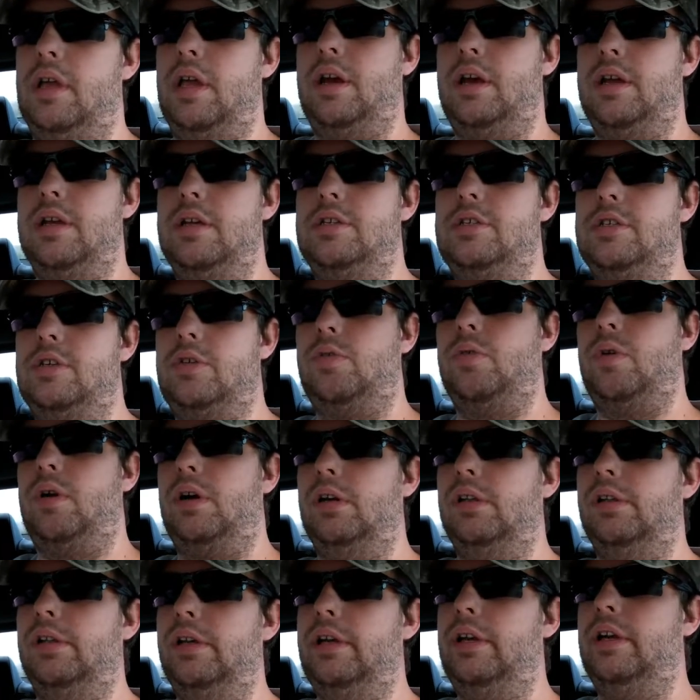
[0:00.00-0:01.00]
It is
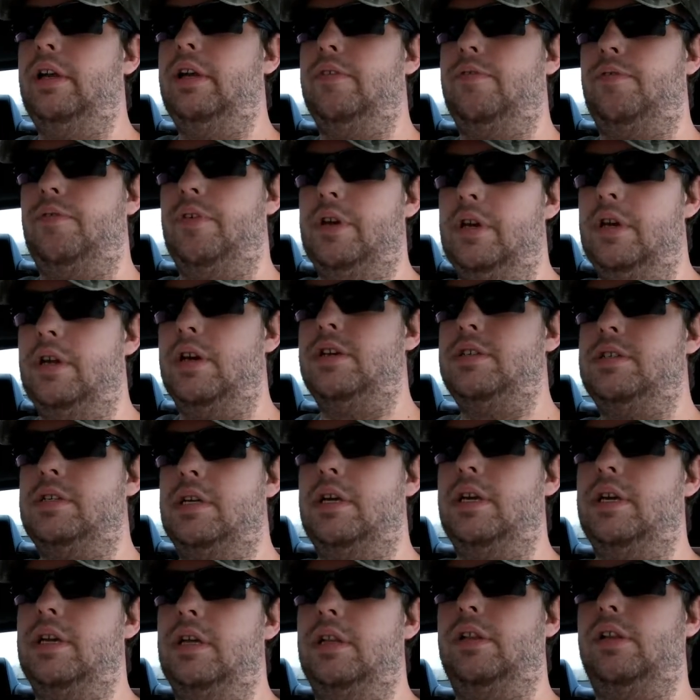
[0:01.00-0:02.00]
squirrely. If it does
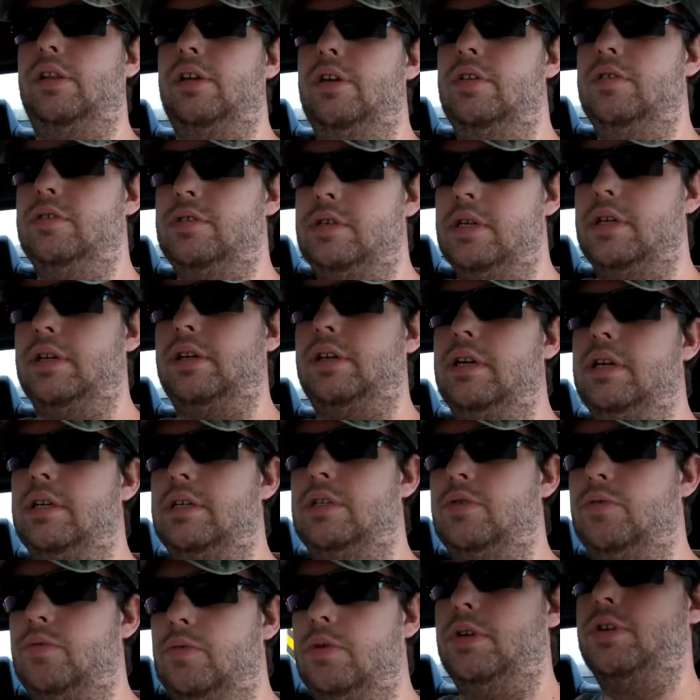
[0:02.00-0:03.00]
get loose, it
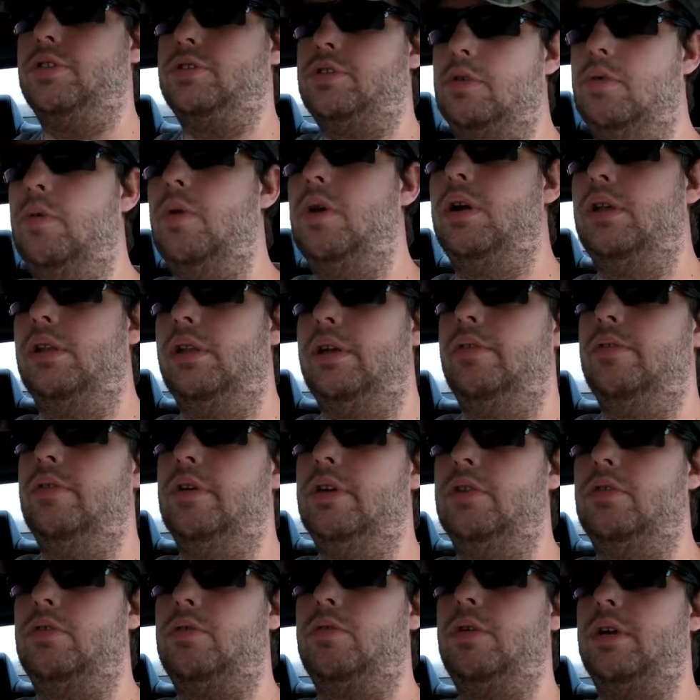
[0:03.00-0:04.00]
gets real squirrely
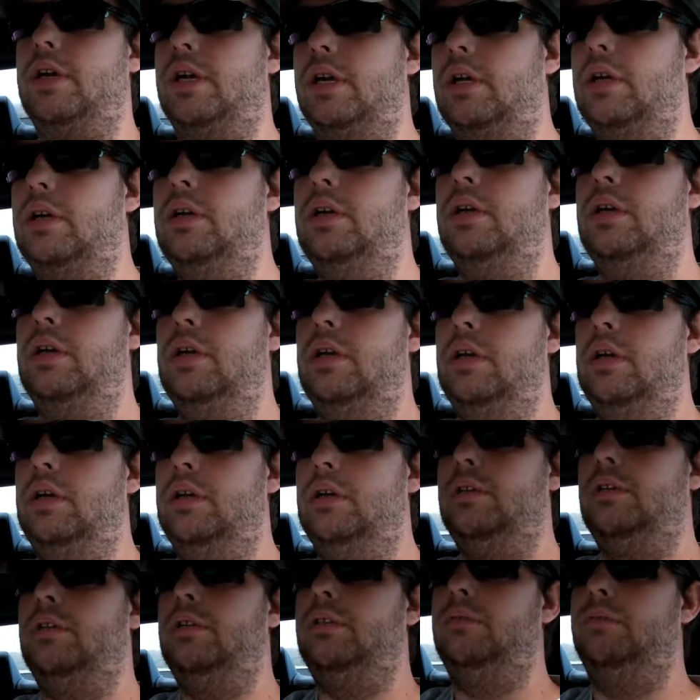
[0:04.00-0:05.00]
real quick.
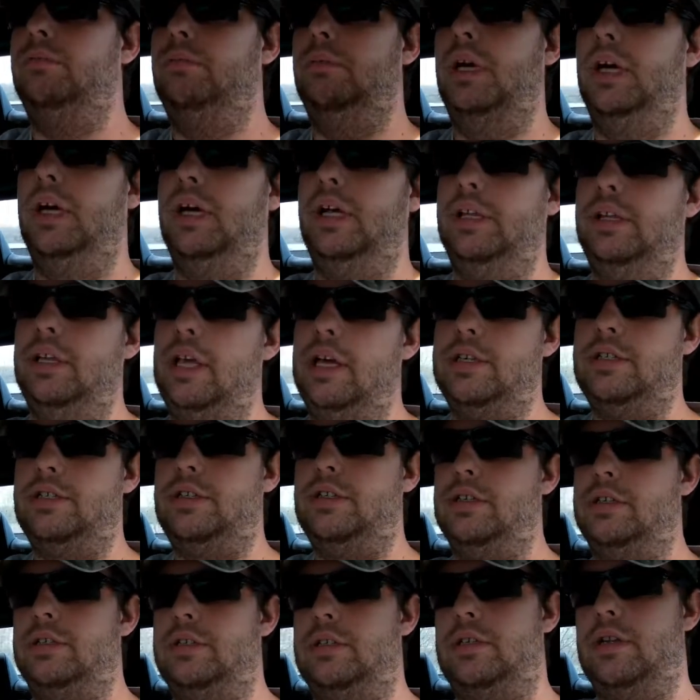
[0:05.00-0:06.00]
But that's
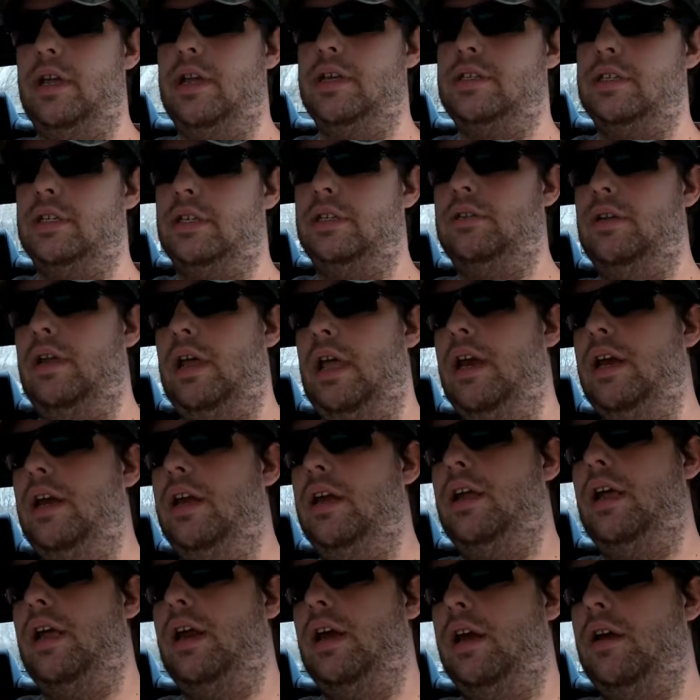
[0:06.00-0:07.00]

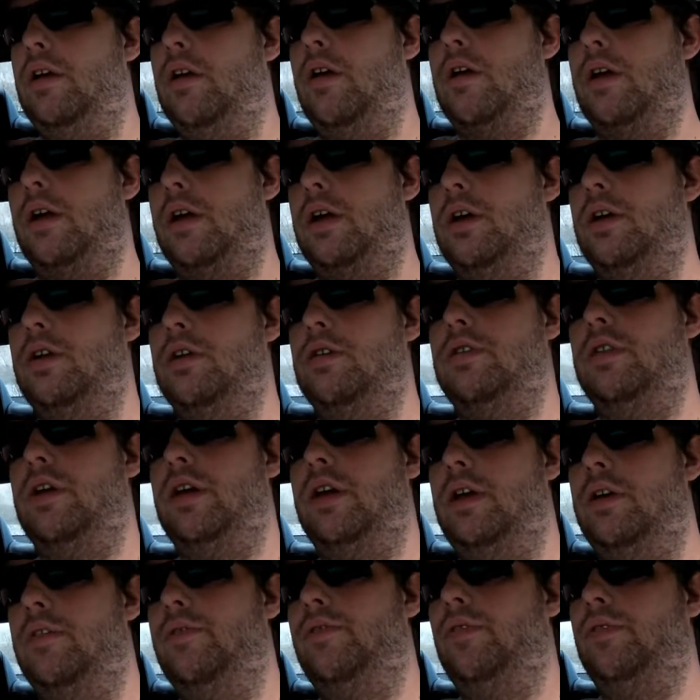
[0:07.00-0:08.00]
any car can do
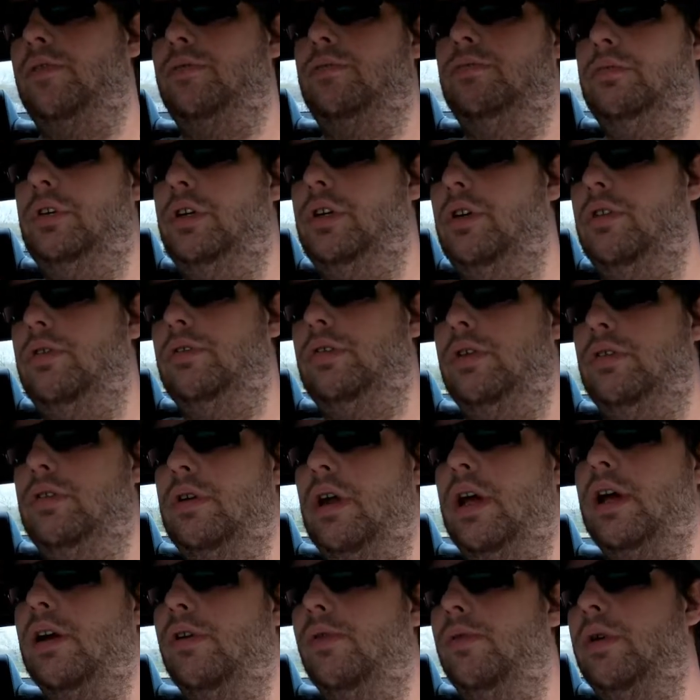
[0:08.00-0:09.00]
that. If you know, you
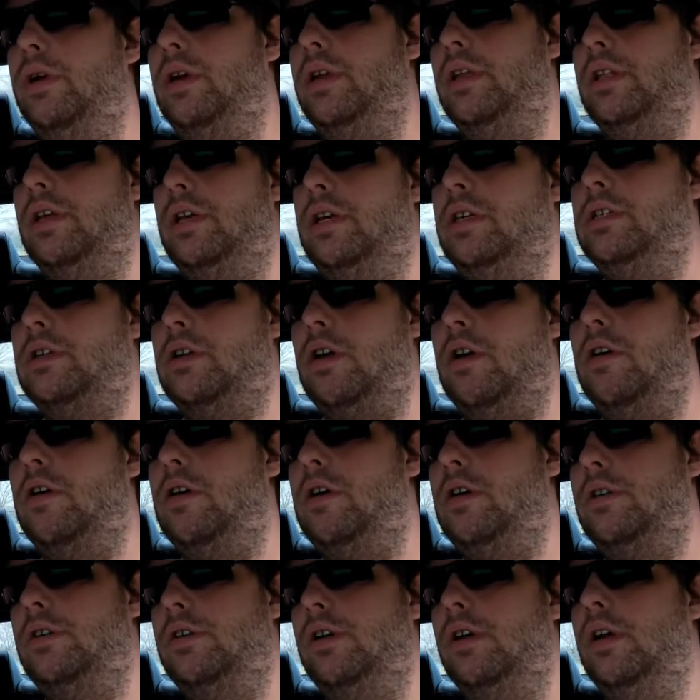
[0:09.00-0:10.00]
nail one of these
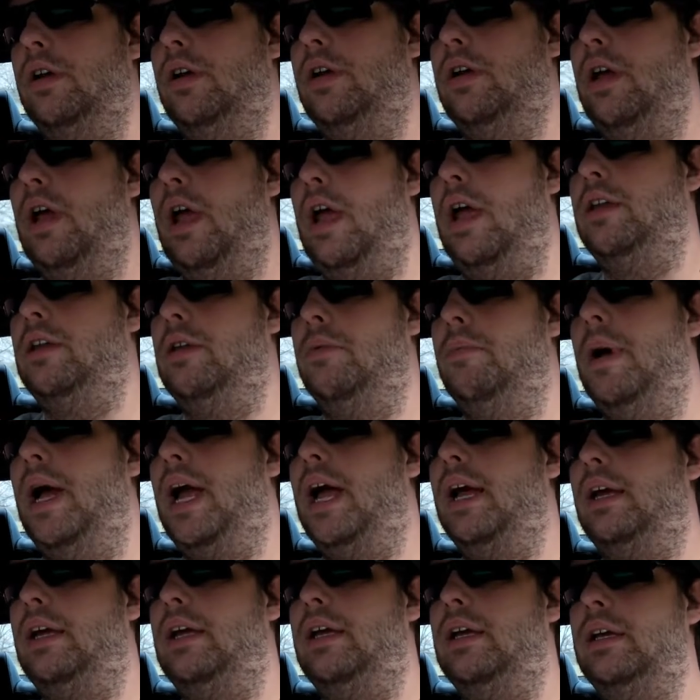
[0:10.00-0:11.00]
cars and the
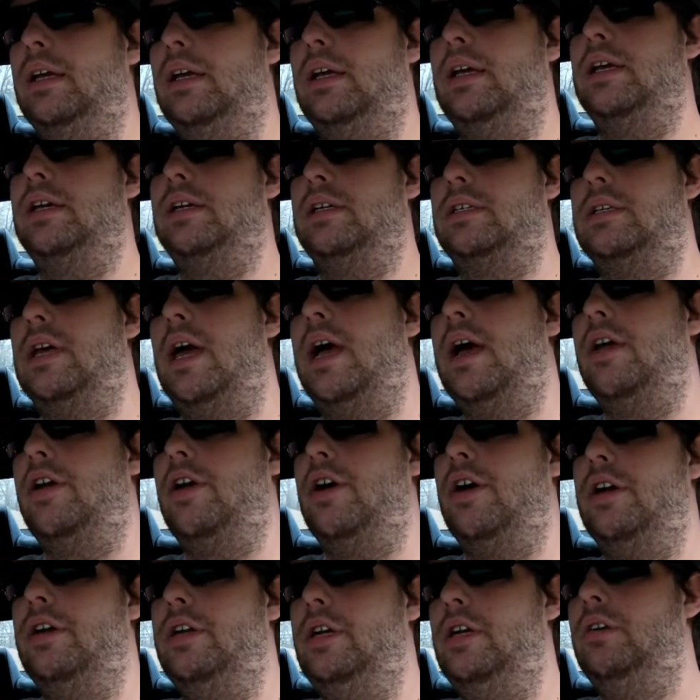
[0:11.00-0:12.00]
back end kicks
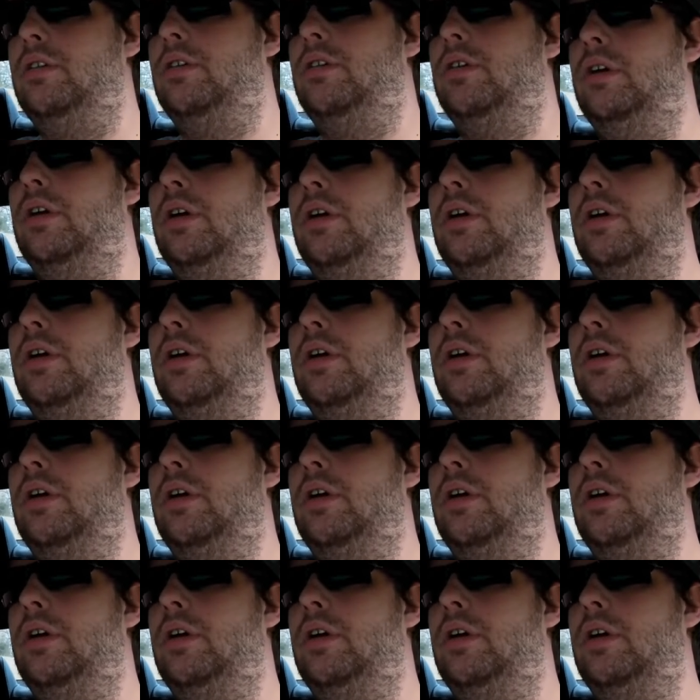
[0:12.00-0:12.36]
out on you,